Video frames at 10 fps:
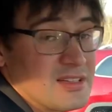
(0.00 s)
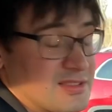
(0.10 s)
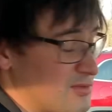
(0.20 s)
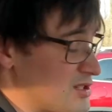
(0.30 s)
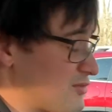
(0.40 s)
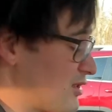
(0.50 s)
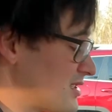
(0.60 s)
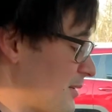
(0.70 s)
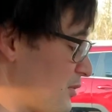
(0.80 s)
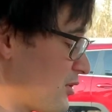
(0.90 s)
switch, for
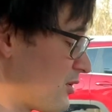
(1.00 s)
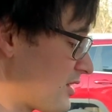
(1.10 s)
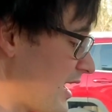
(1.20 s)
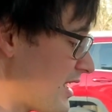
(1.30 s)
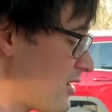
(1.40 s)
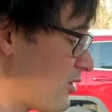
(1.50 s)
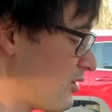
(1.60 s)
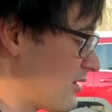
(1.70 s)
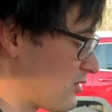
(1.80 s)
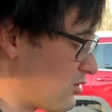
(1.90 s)
example, your radio,